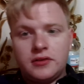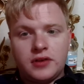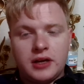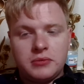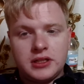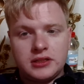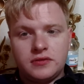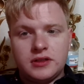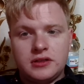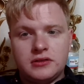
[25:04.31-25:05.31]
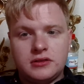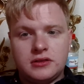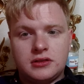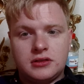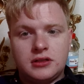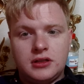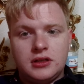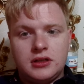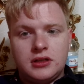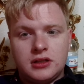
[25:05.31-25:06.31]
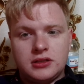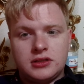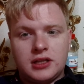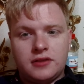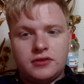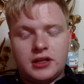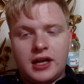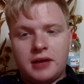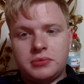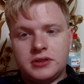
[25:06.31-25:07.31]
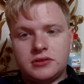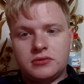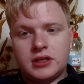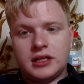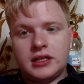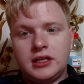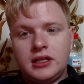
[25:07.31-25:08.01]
family interference and stuff that happened where